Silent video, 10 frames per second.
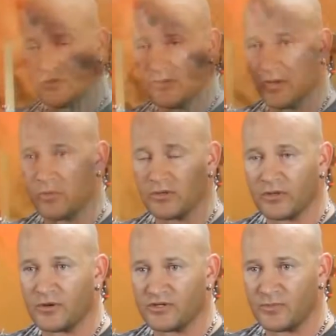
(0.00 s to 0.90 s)
I want to
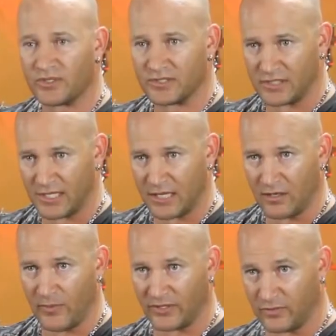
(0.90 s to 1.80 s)
learn as much as I can
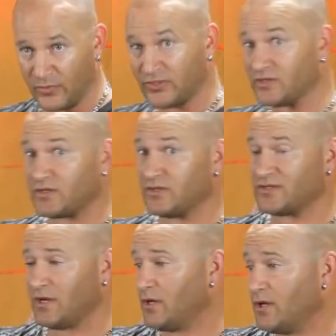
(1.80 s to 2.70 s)
about the business
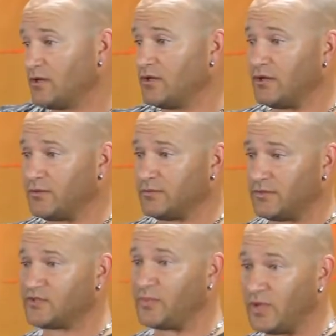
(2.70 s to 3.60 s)
because, you know,
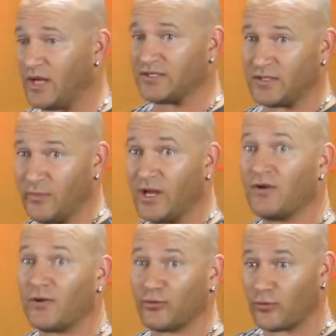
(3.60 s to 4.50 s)
let's be honest. I mean, I
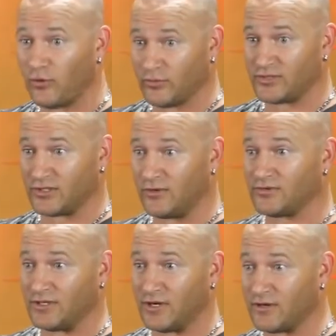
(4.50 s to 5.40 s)
know the Rolling
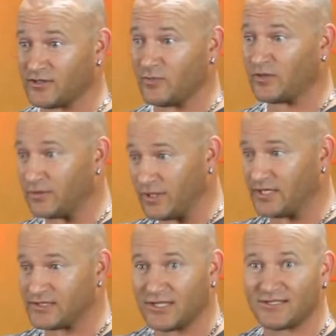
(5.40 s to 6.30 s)
Stones and Aerosmith are
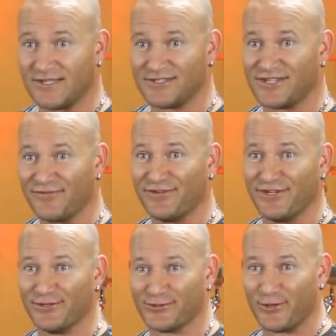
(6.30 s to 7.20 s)
like 60 and 70
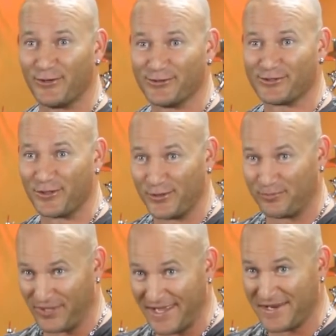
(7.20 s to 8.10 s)
years old and still
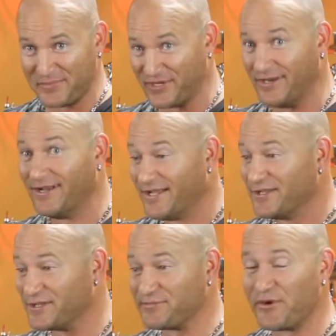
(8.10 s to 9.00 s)
playing, but
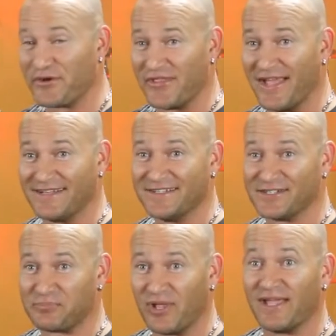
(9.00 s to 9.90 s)
there's more than that than
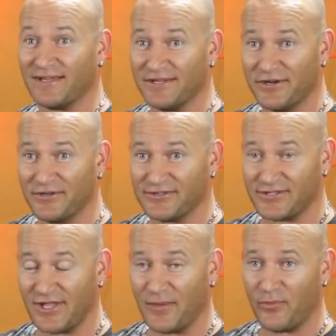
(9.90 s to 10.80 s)
just playing. You know, there's
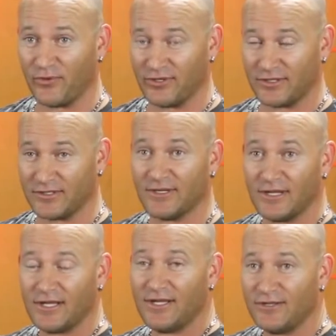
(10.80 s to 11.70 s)
a lot more you can
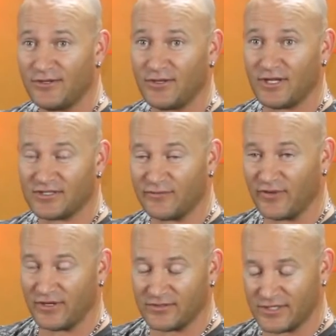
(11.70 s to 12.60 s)
get your
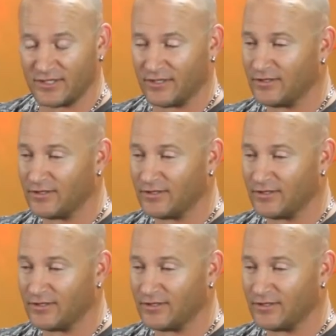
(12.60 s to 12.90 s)
fingers in.